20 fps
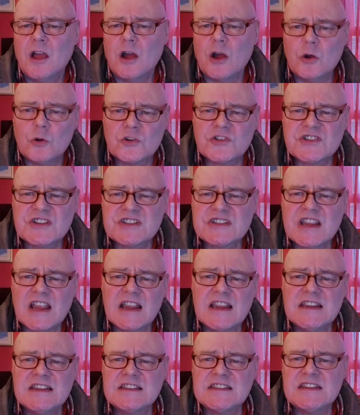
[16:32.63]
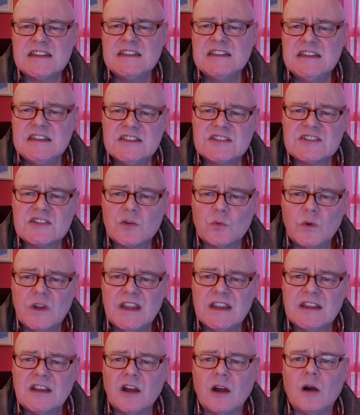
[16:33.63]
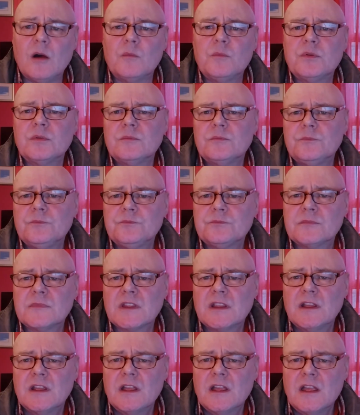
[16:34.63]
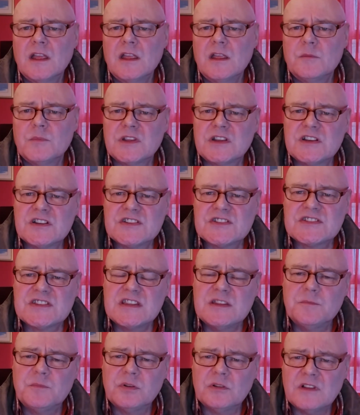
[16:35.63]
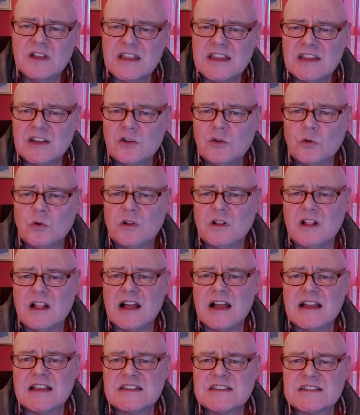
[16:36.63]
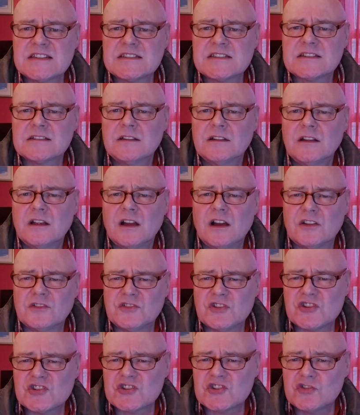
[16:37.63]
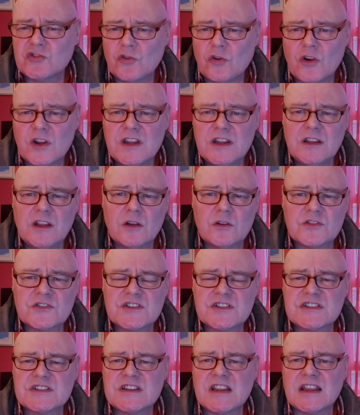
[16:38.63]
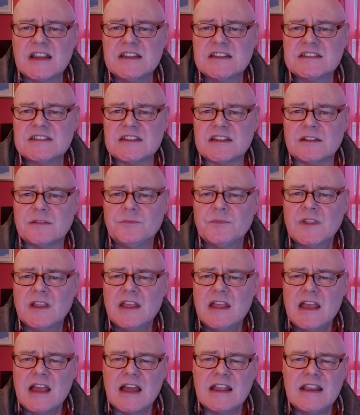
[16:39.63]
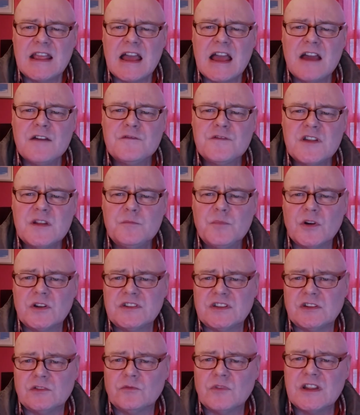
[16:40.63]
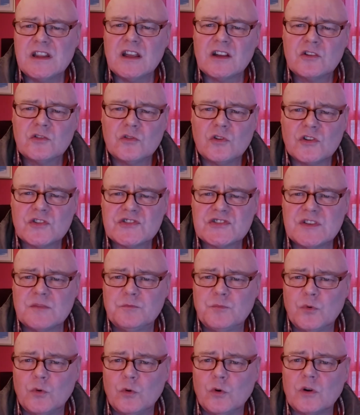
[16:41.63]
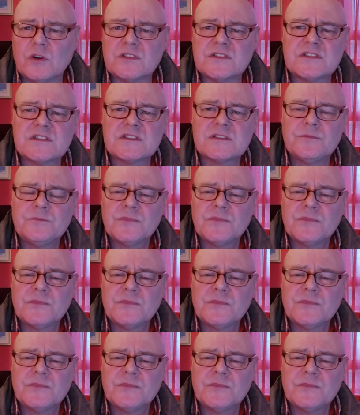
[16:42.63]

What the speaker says: Our society needs to wake up because the political class are destroying our society, and everybody right across the board,